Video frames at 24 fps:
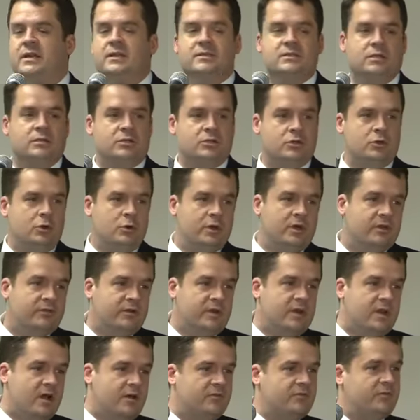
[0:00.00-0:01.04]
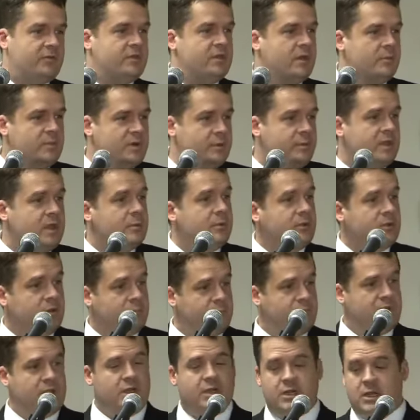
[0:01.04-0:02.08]
is intuitive enough for them to be able to
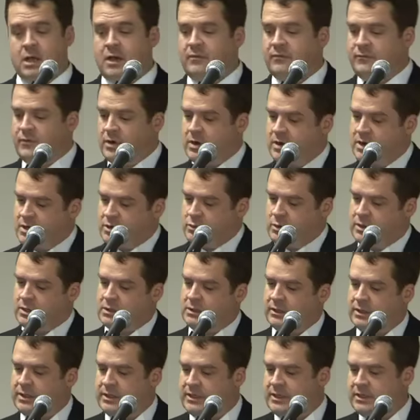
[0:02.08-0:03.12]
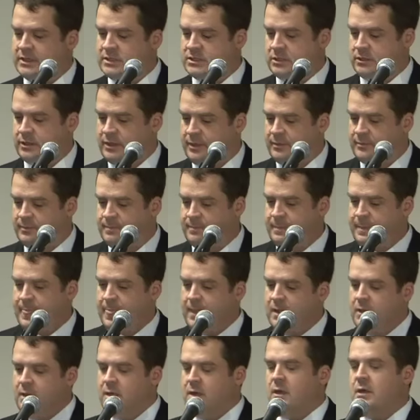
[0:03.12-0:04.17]
pick up very quickly and easily.
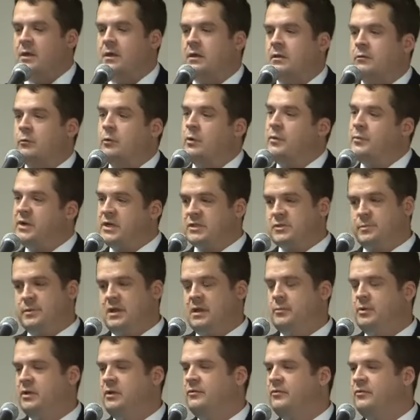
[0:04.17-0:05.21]
We must be able to